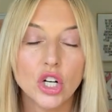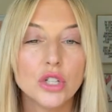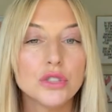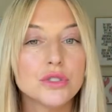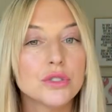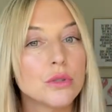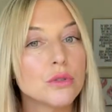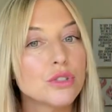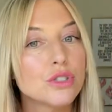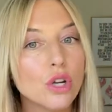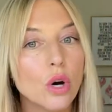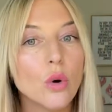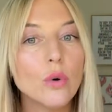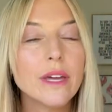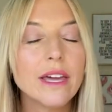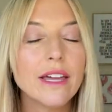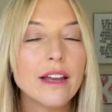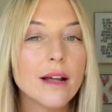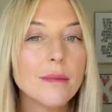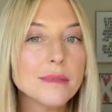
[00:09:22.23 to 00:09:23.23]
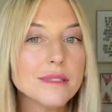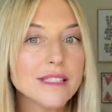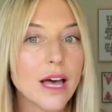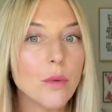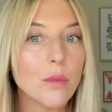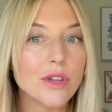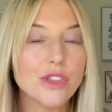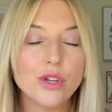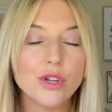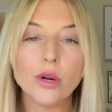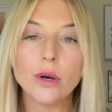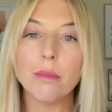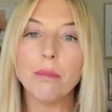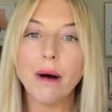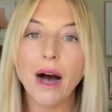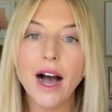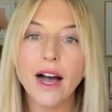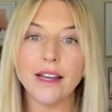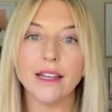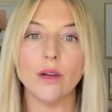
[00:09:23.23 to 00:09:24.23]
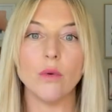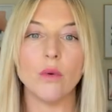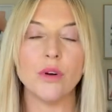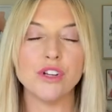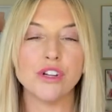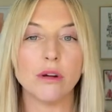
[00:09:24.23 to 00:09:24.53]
So don't get upset with your body when